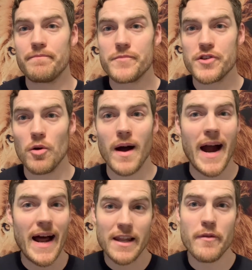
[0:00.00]
So I
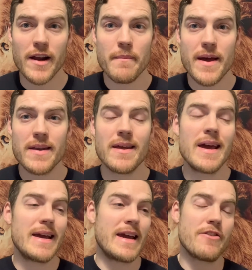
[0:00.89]
highly recommend
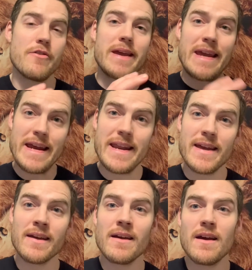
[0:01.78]
either
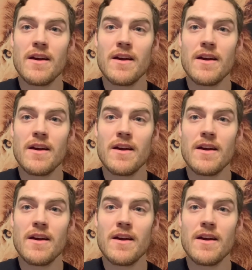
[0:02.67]
eating